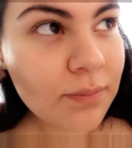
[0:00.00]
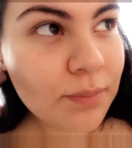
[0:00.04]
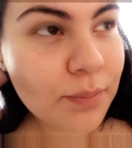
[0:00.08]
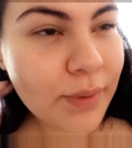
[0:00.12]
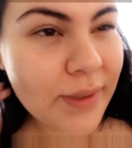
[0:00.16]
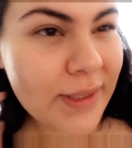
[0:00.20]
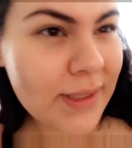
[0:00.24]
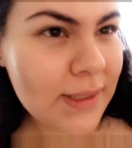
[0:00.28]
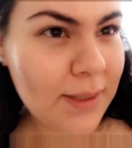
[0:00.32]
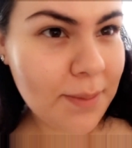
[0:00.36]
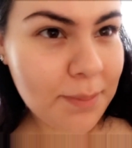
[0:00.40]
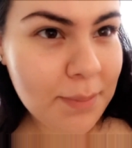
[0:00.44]

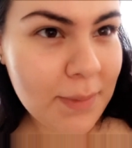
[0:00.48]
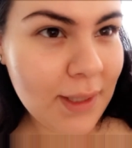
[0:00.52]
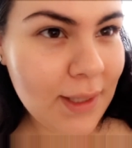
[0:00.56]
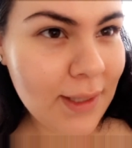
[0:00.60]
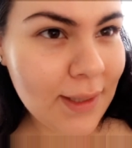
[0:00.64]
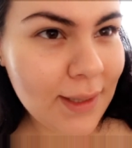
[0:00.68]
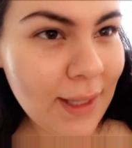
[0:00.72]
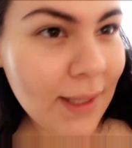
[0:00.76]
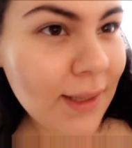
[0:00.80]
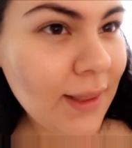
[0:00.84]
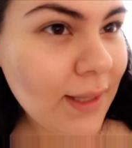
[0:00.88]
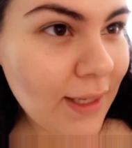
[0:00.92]
point
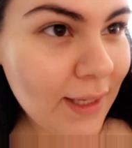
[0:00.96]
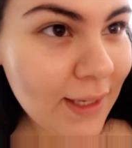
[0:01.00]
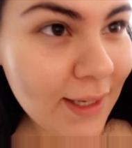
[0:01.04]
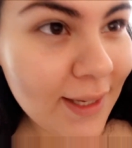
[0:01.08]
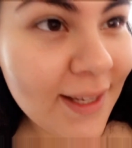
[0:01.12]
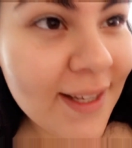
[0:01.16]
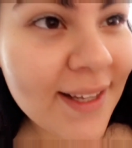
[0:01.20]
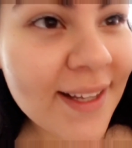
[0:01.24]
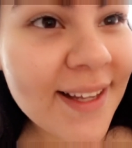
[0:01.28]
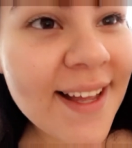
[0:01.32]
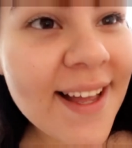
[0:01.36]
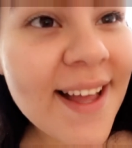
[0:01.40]
something that they
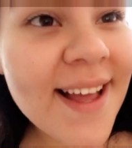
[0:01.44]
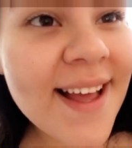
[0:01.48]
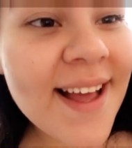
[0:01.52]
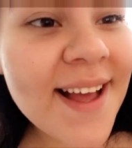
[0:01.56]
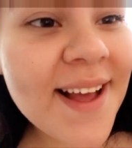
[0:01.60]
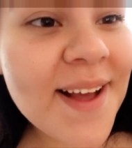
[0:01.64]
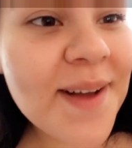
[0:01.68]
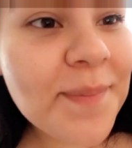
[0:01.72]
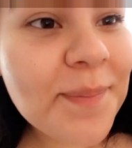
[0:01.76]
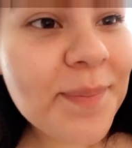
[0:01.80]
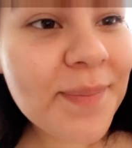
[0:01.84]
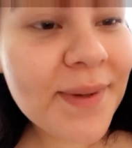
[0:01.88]

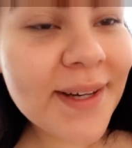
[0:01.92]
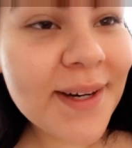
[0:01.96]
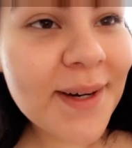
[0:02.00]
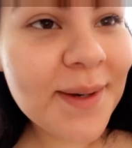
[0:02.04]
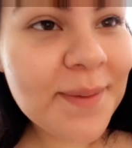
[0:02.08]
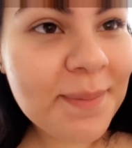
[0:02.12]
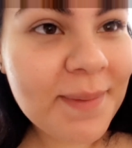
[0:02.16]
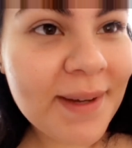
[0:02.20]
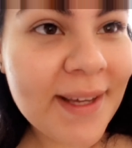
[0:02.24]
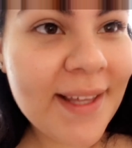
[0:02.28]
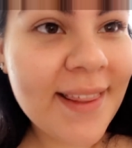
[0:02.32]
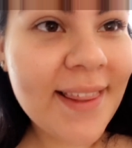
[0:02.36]
put
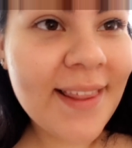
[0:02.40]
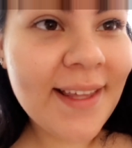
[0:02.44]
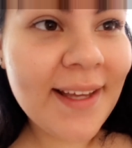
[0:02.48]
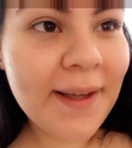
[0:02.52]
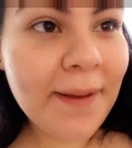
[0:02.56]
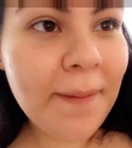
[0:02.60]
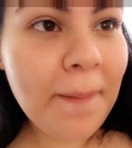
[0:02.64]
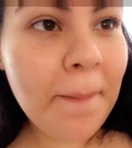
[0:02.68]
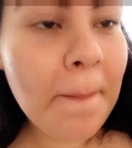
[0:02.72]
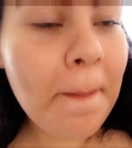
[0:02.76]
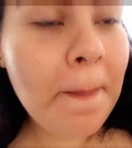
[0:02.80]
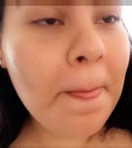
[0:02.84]
on my
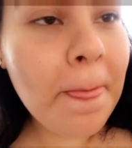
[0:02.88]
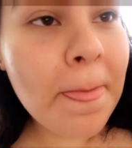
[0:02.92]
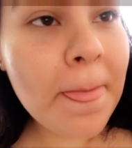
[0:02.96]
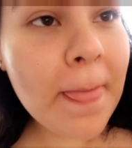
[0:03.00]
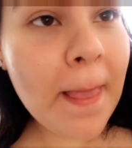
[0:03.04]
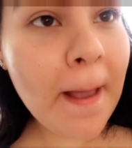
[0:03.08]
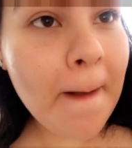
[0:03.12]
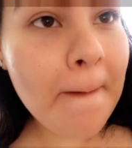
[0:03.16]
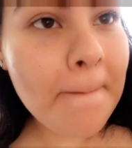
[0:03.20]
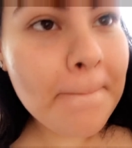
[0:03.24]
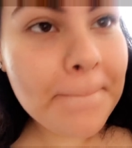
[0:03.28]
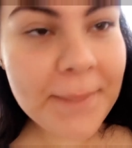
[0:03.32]
thing,
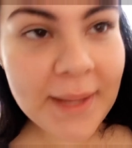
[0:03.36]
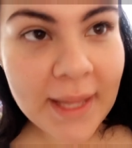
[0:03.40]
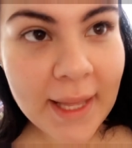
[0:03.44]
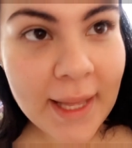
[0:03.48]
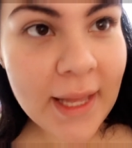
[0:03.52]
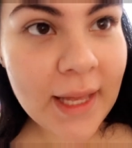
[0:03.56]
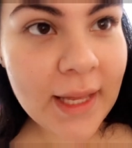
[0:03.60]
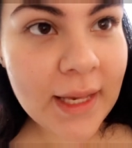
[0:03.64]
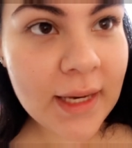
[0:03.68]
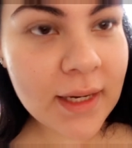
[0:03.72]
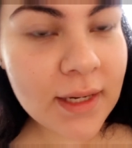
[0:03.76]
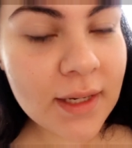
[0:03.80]

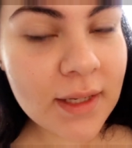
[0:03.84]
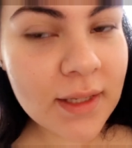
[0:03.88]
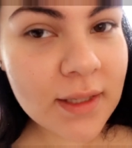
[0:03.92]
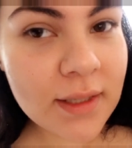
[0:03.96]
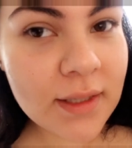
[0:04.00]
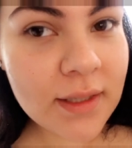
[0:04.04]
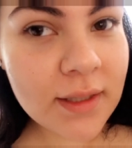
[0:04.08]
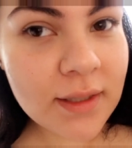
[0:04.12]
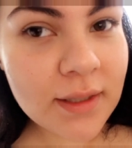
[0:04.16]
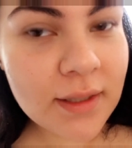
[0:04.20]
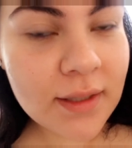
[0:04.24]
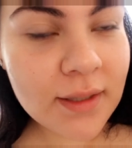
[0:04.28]
but
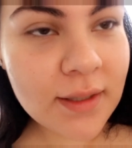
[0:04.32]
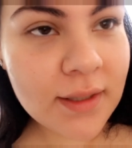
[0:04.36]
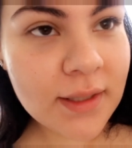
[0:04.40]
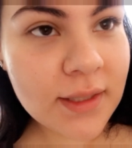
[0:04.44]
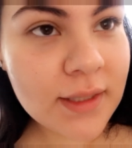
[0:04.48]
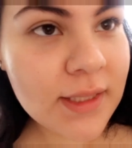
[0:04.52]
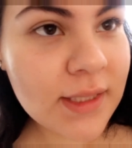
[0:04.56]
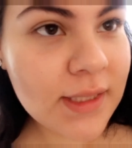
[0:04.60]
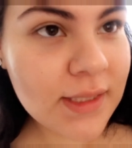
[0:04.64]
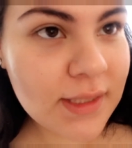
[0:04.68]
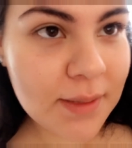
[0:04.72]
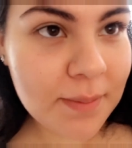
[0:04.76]

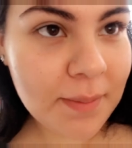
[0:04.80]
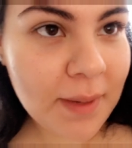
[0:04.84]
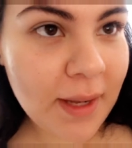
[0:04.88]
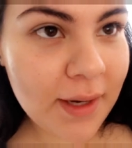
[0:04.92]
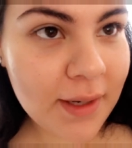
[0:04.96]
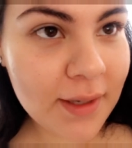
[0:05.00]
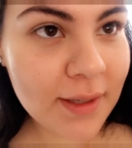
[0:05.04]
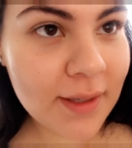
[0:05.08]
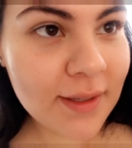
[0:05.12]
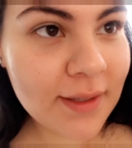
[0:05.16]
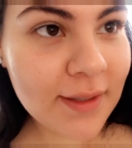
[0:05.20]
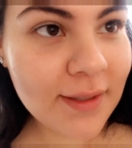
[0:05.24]
it doesn't
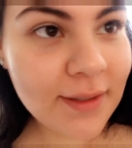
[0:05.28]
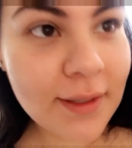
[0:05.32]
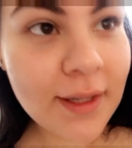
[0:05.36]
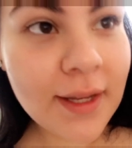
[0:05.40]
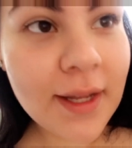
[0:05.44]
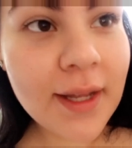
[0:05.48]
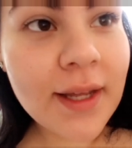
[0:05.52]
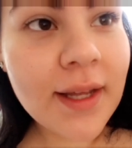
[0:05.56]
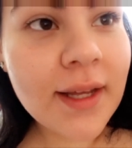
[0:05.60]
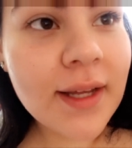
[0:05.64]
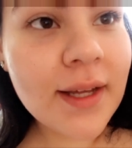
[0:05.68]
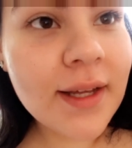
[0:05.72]
matter.
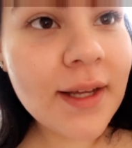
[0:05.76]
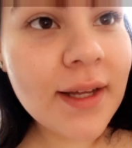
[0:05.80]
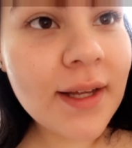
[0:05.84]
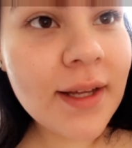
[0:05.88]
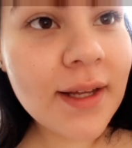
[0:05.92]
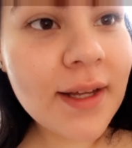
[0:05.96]
Like,